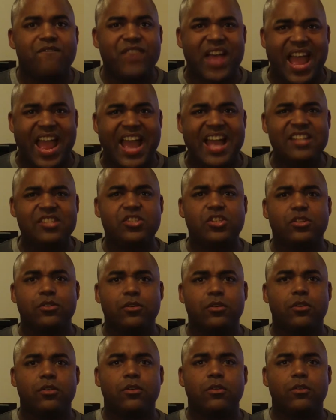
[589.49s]
Fans,
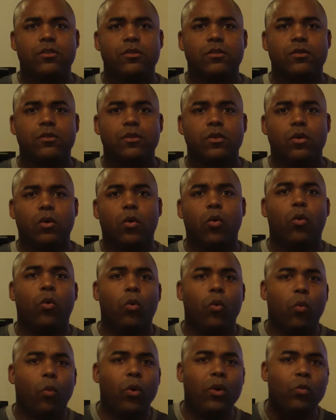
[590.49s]

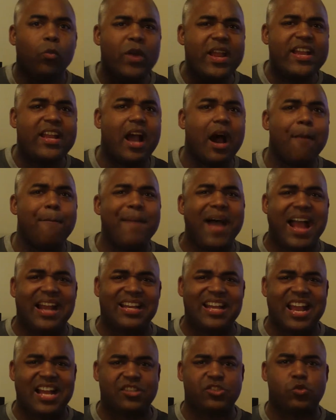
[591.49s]
when we come
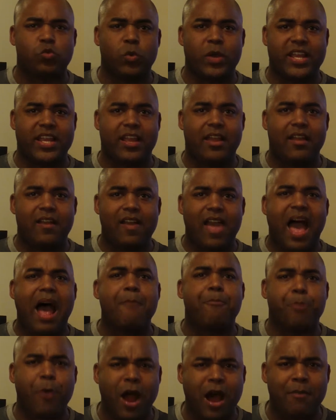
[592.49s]
back next week,
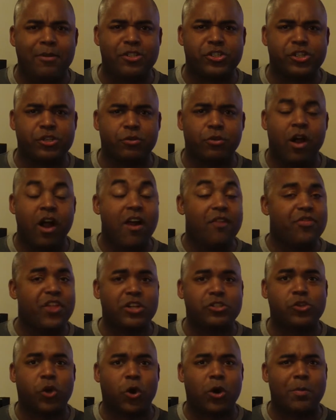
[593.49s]
I promise you,
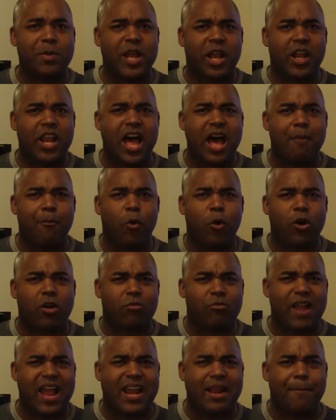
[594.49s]
there's going to be a lot more
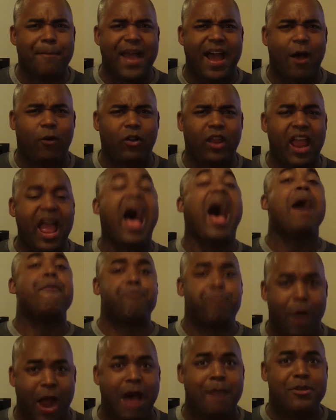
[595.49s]
to rant about. I
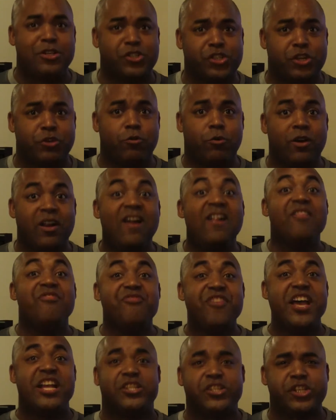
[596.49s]
promise you,
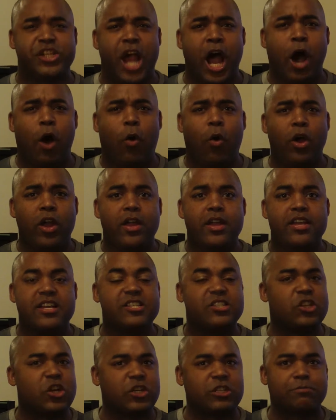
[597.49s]
this show
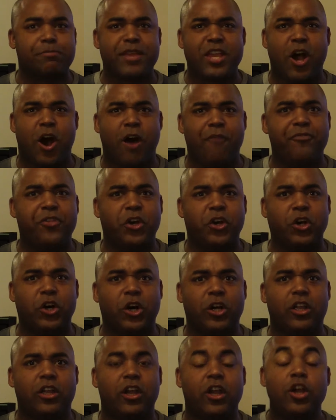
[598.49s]
is going to be off the hook.